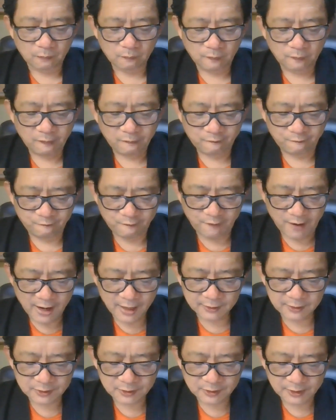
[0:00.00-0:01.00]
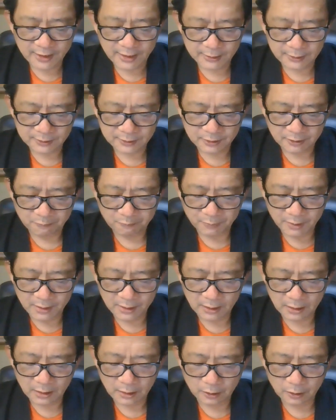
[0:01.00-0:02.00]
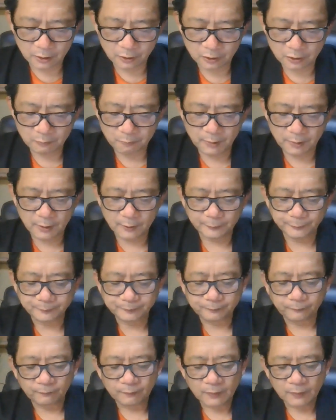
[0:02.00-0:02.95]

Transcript: We found that the Ming Erkbun